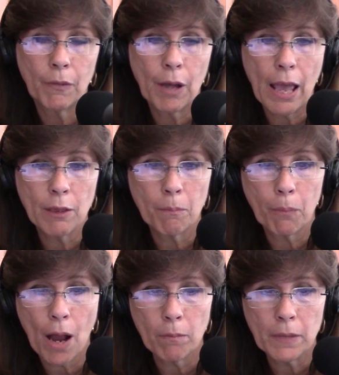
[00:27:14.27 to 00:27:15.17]
and the
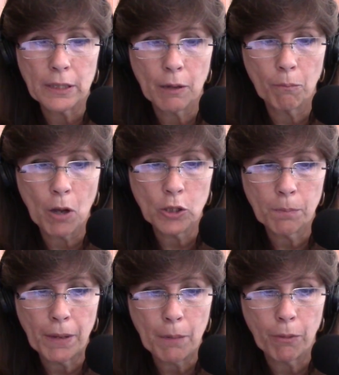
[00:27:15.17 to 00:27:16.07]
problem is that
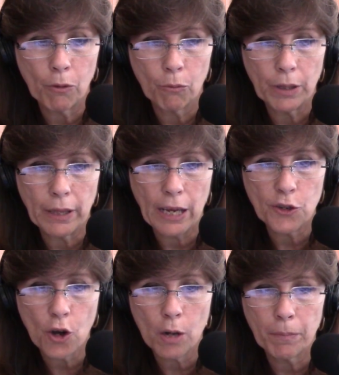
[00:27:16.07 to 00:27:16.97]
most people, when they
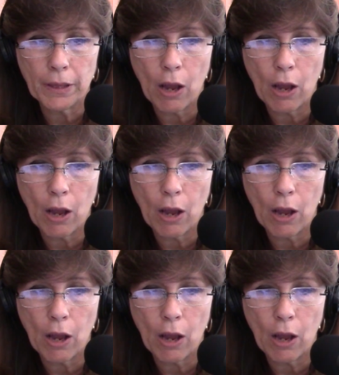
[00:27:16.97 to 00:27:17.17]
sharpen,